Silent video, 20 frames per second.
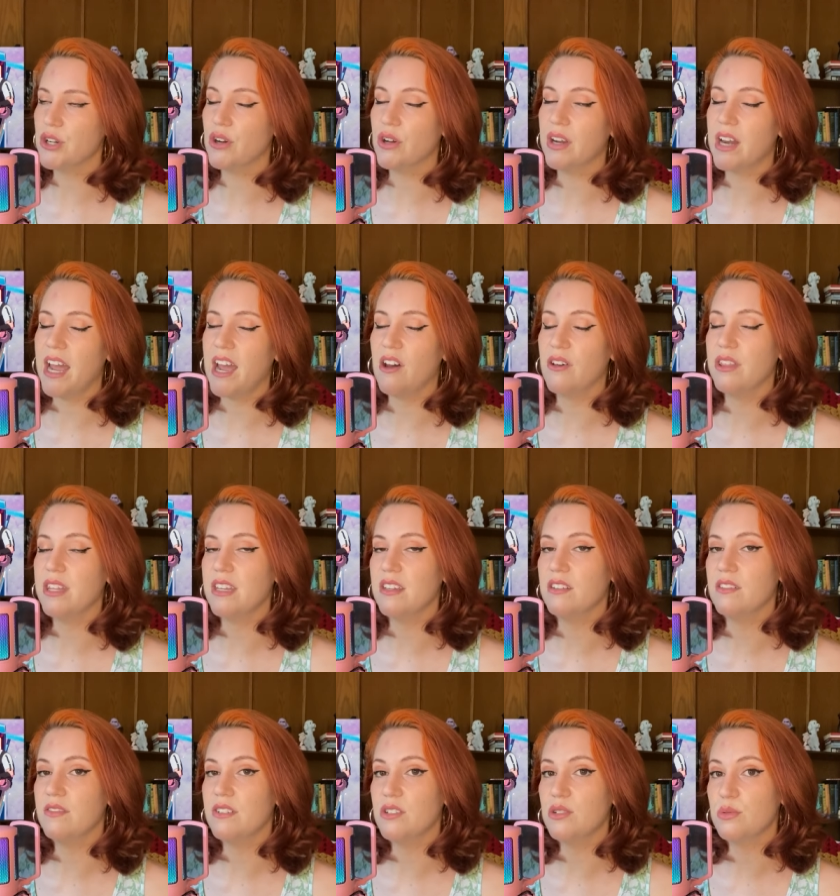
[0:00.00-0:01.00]
on how the
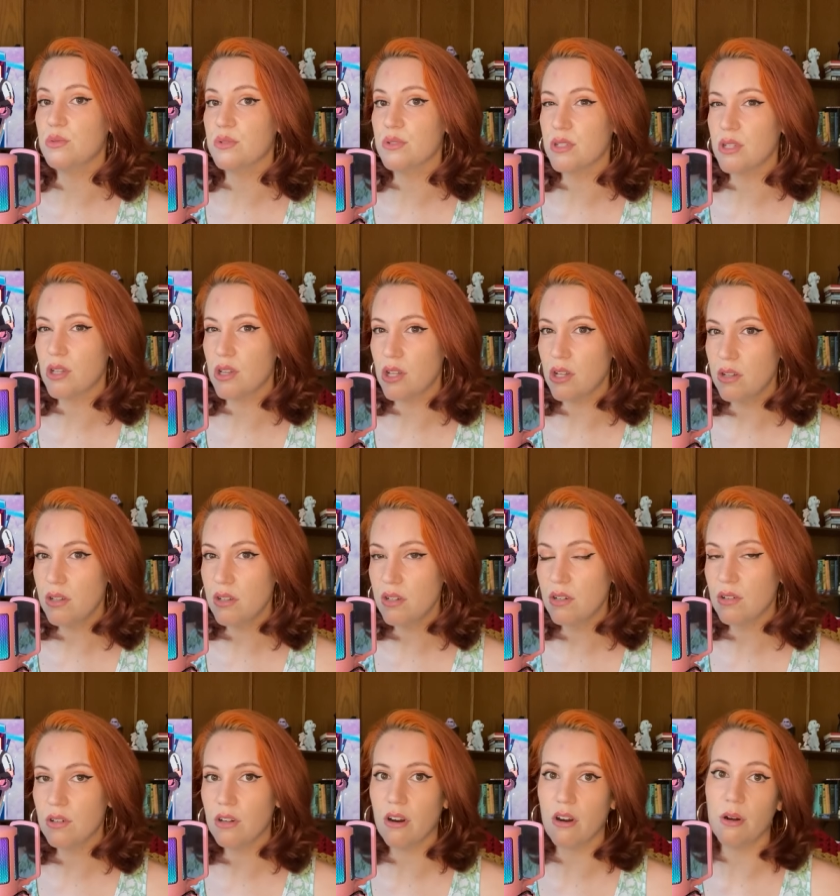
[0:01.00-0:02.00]
individuals
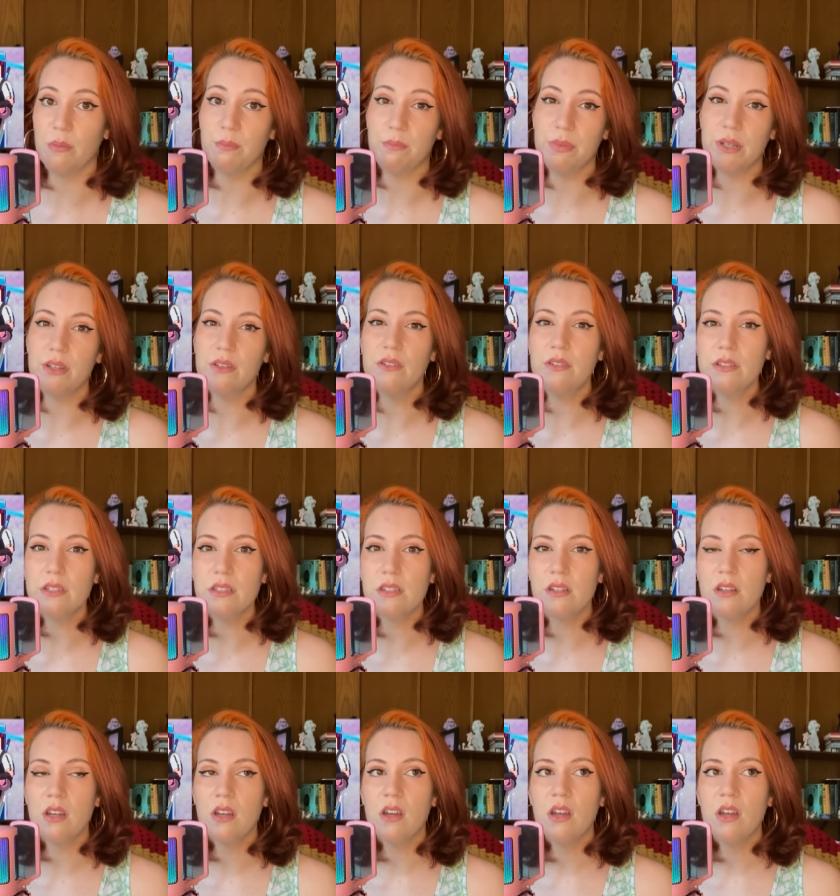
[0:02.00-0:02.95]
look or are built.